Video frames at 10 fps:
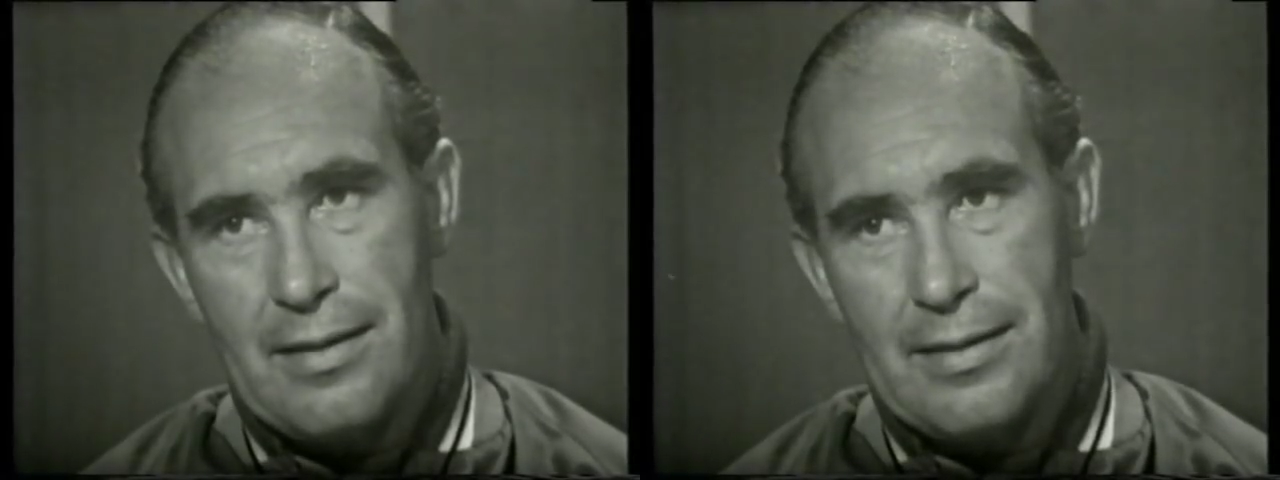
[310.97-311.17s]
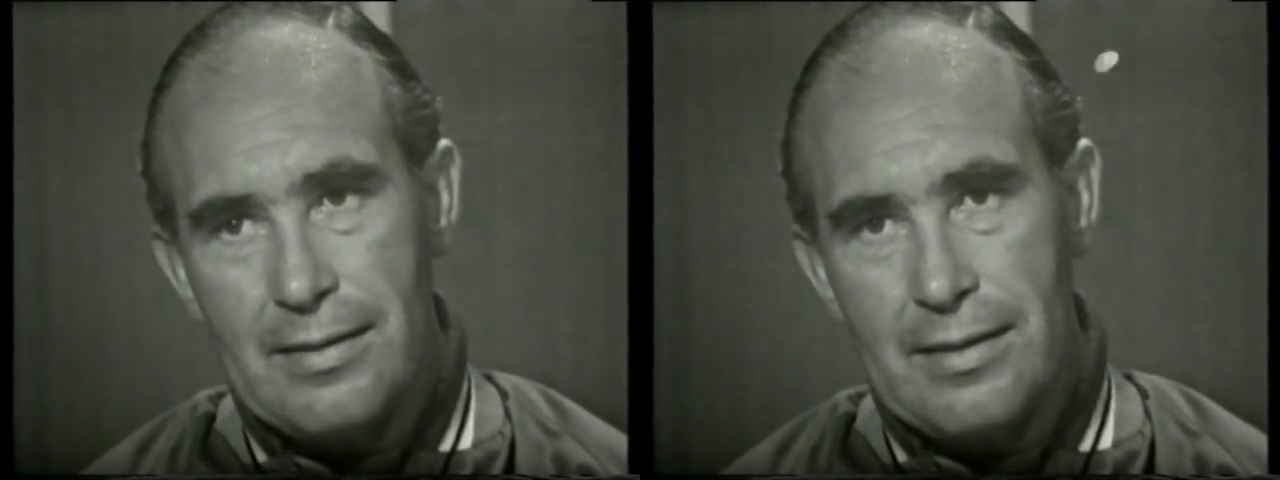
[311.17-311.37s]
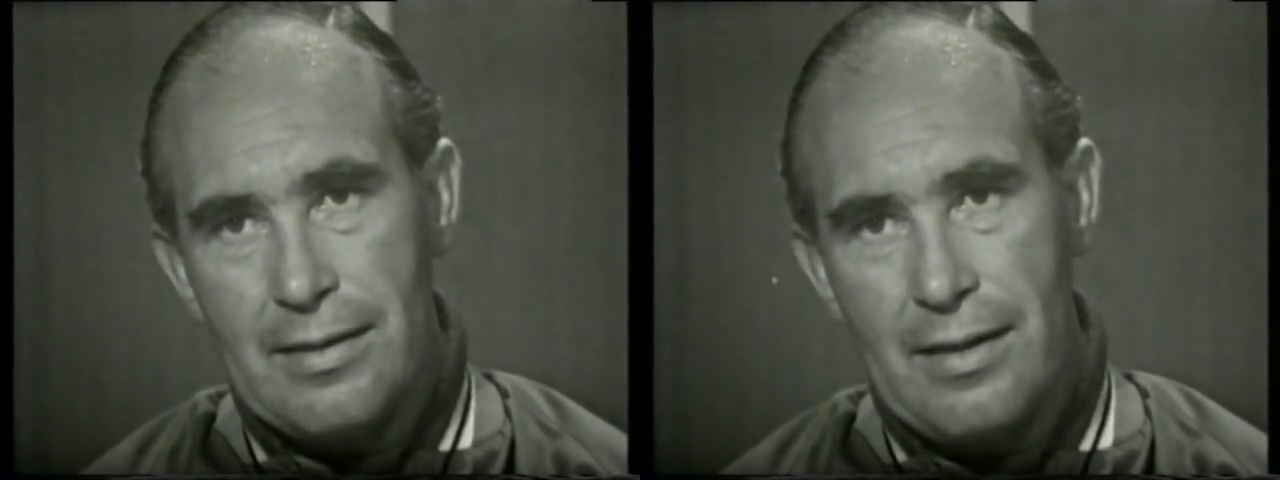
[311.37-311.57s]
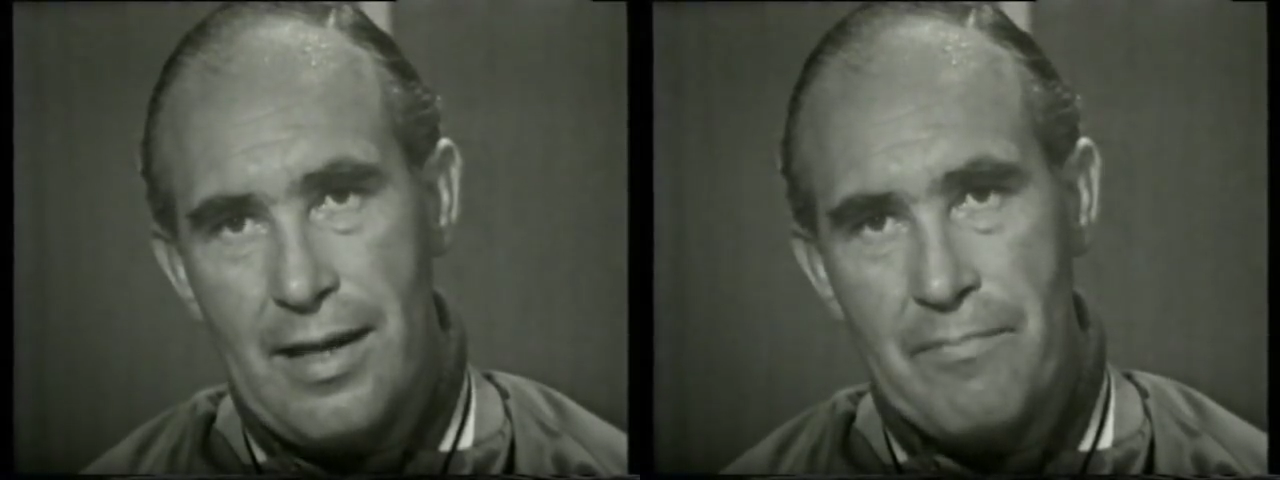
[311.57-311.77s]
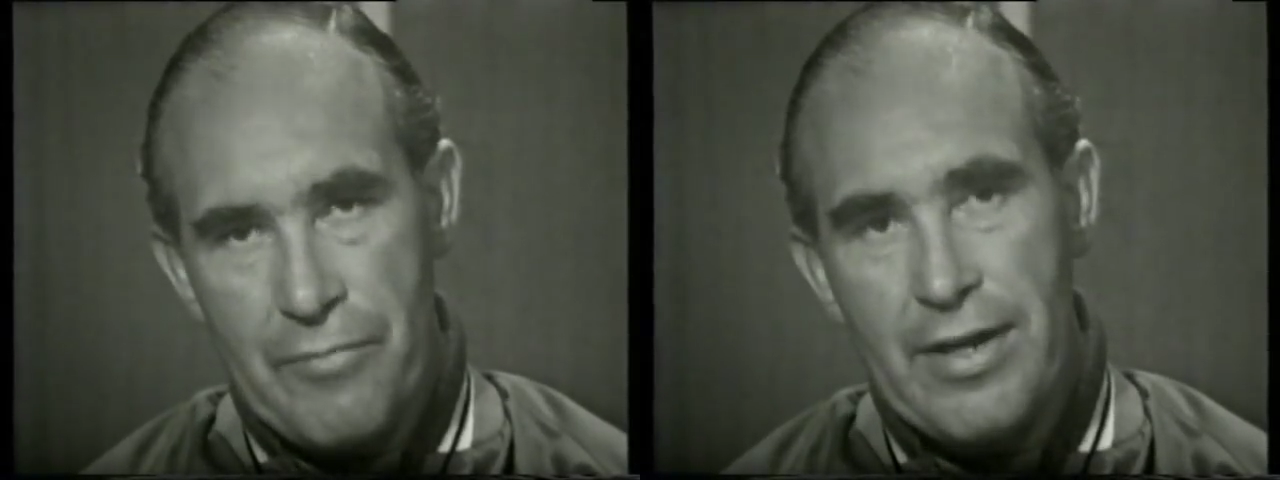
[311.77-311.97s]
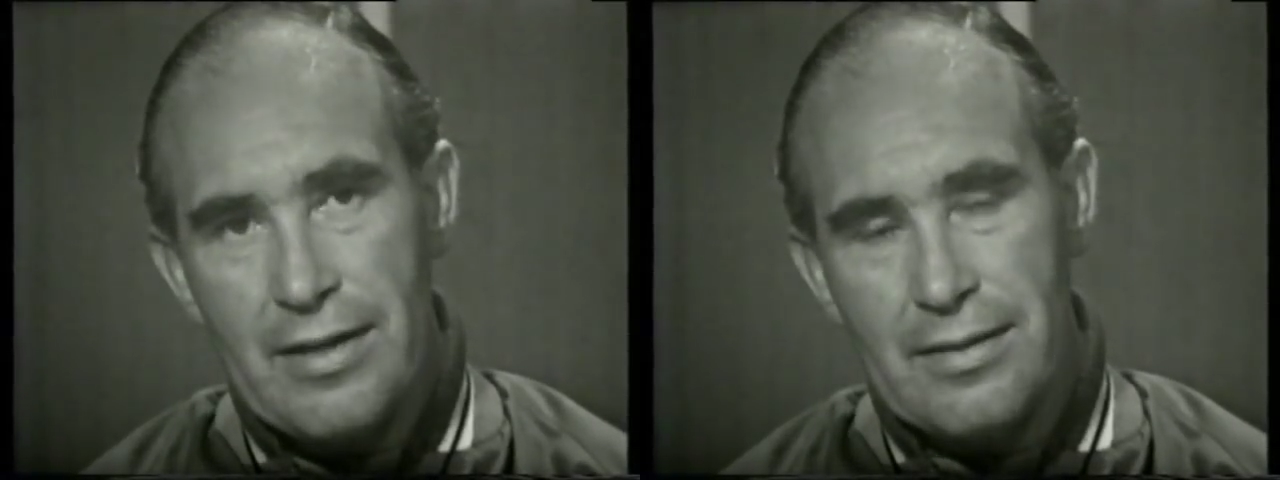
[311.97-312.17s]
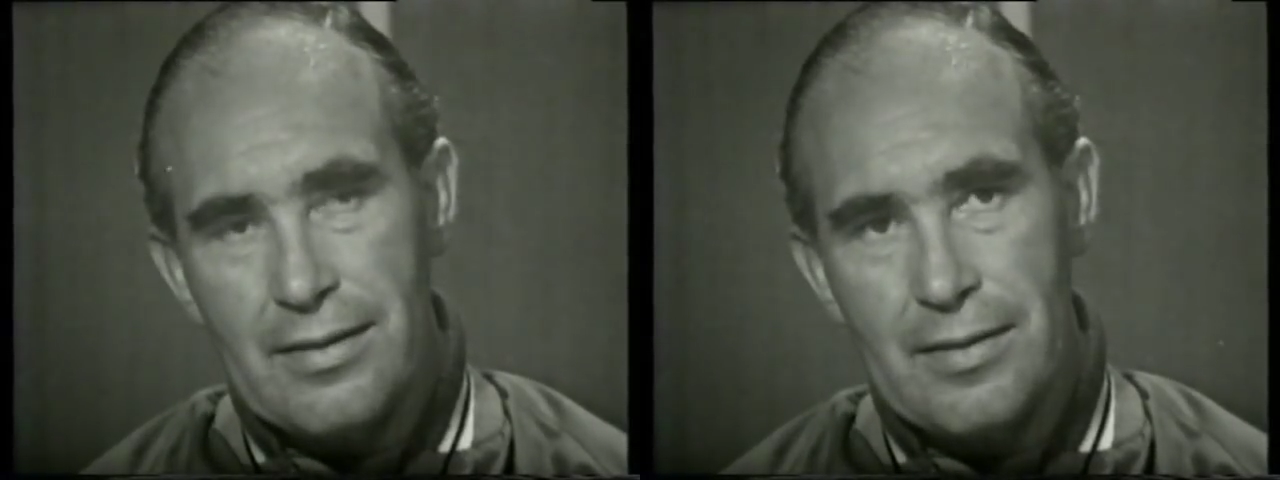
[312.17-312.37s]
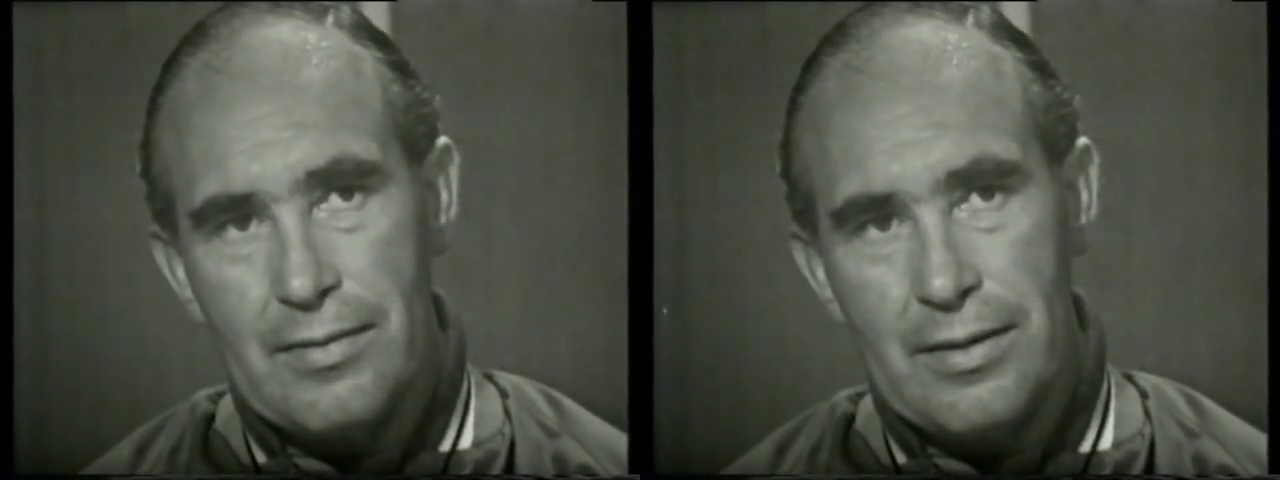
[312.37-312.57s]
And uh, I'm proud
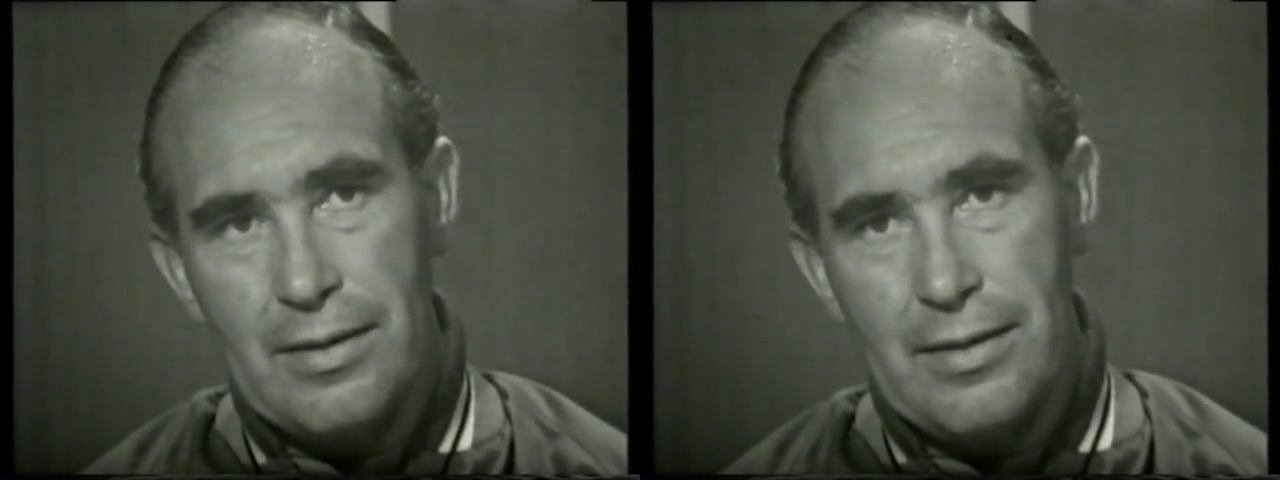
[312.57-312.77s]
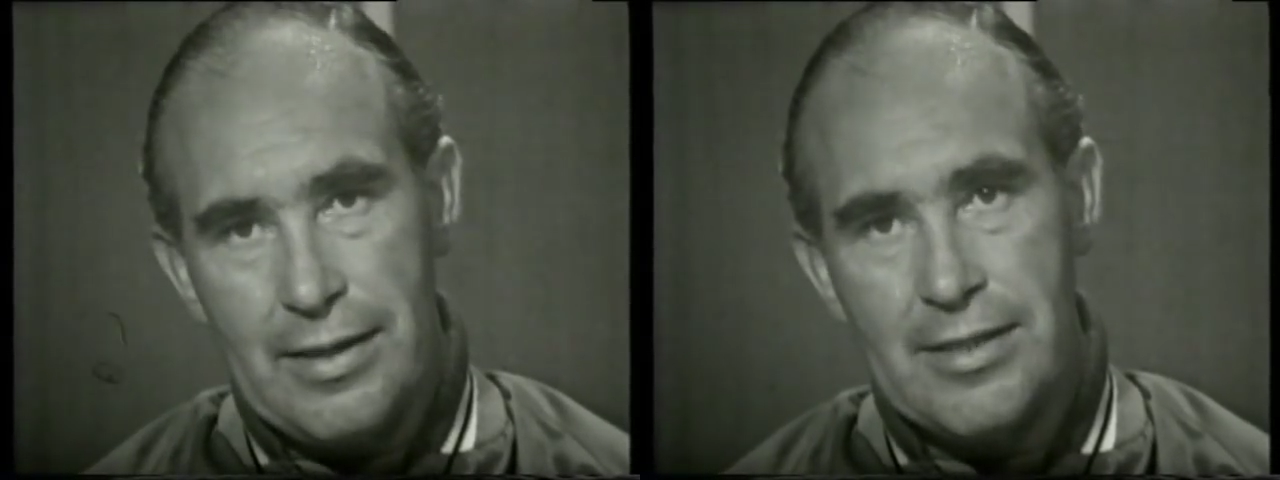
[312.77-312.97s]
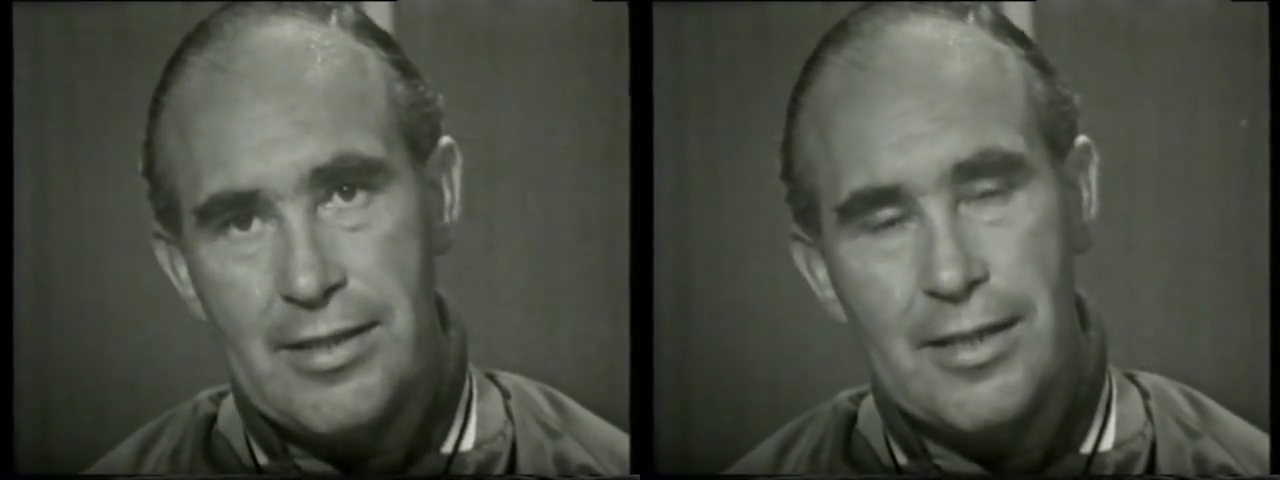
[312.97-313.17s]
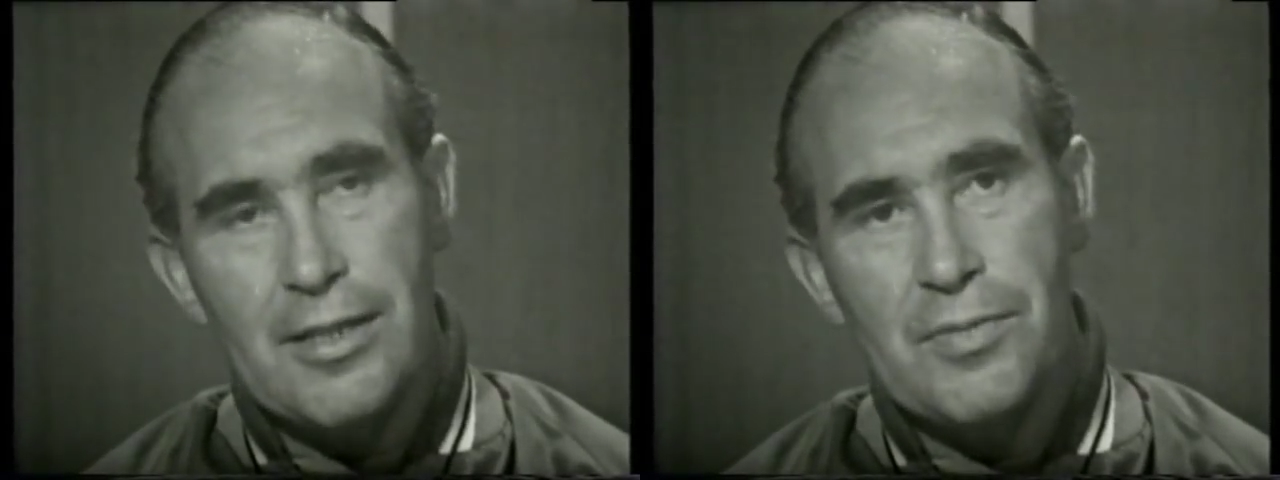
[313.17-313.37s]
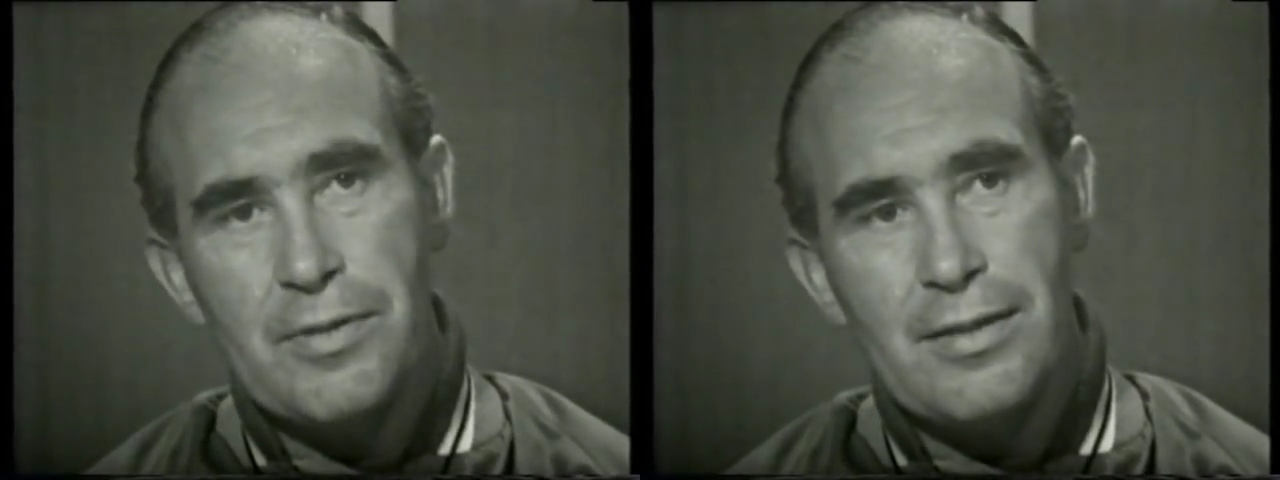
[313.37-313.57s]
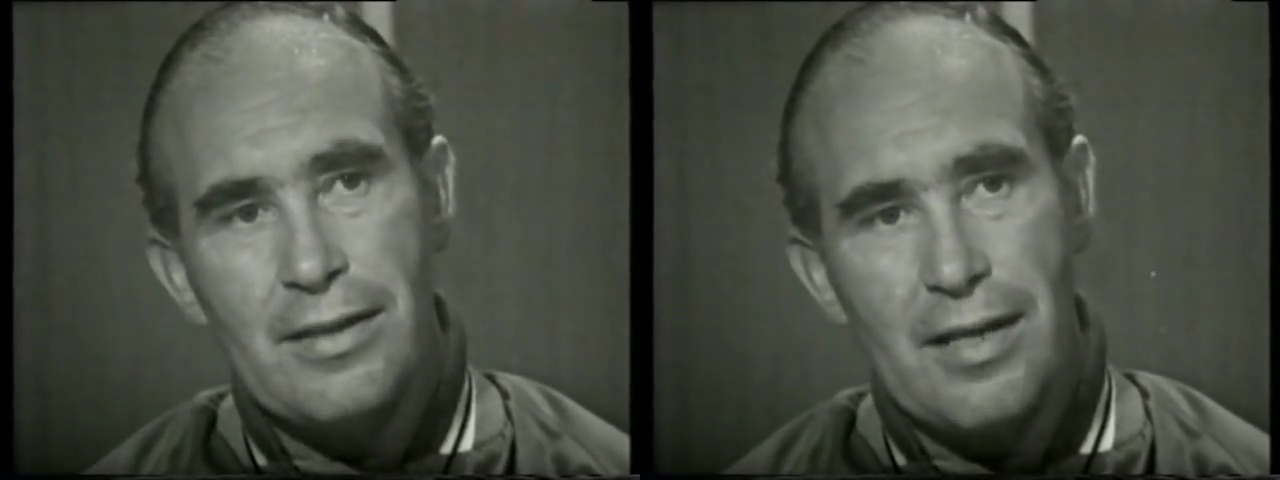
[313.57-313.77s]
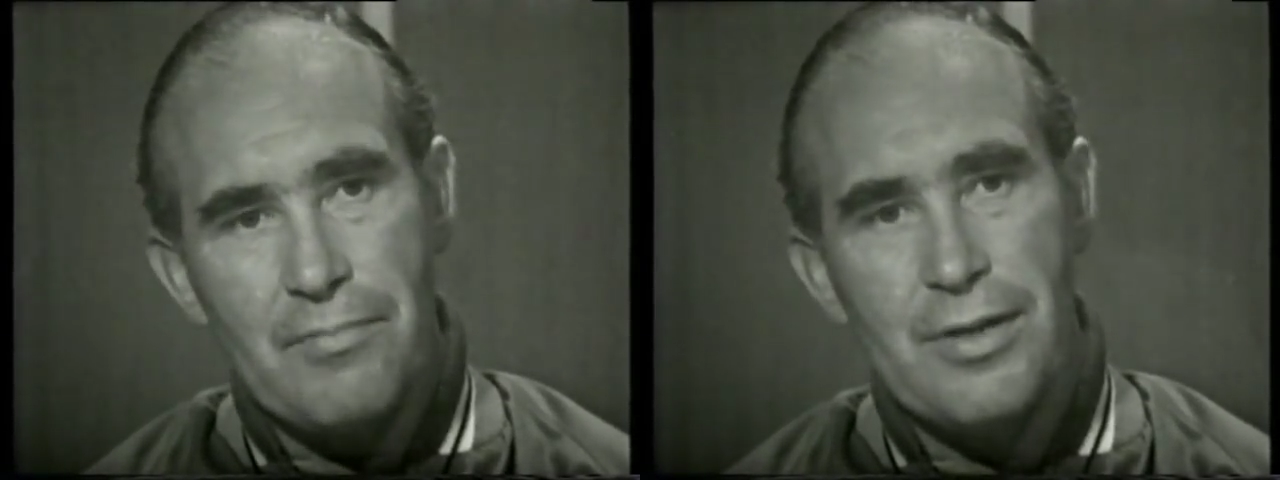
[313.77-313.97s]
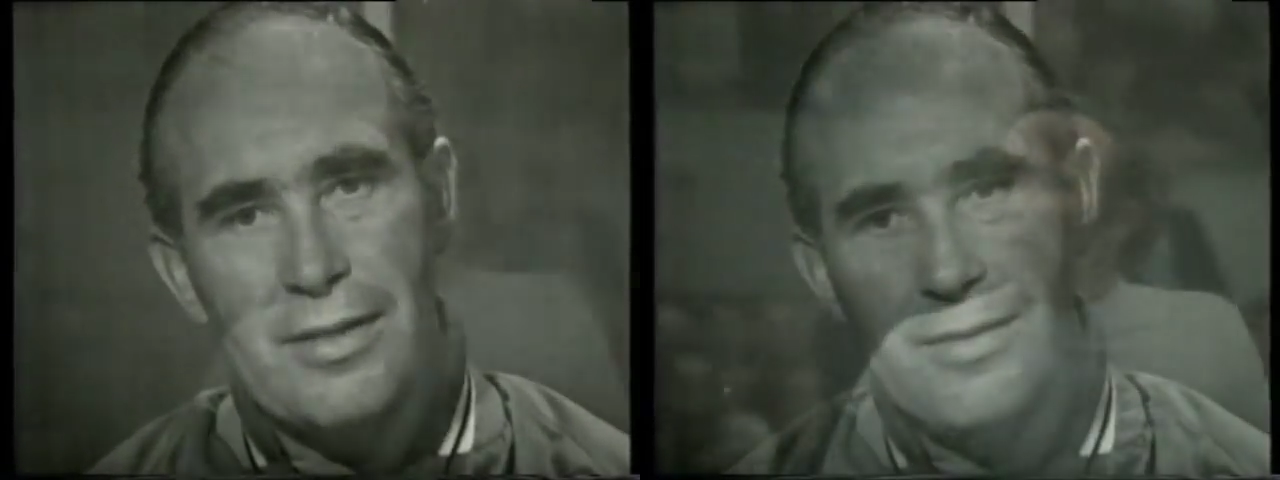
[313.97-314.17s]
that he, he, he is an Englishman, and
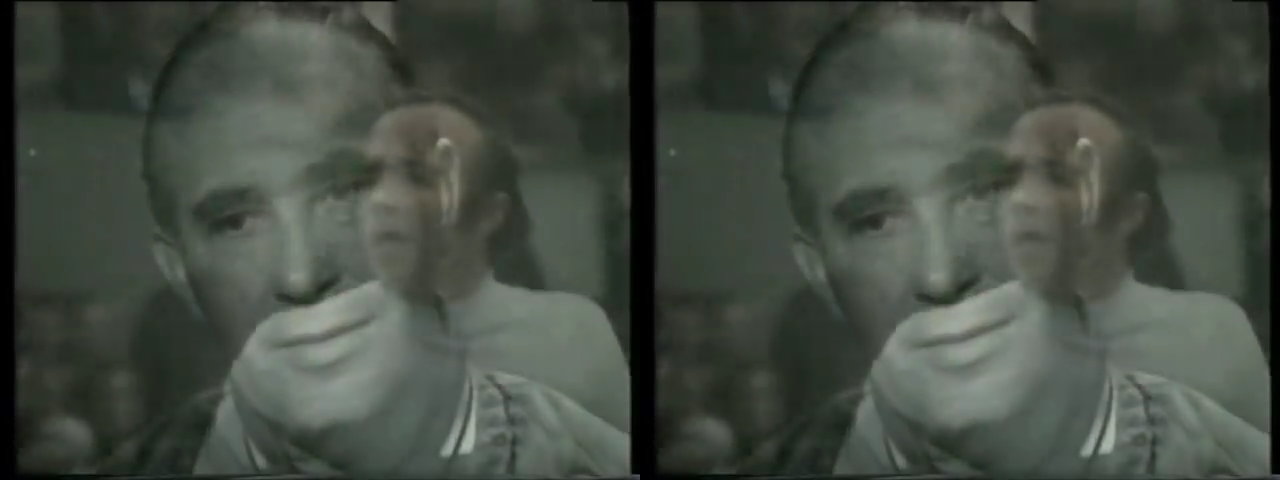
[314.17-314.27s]
I'm proud that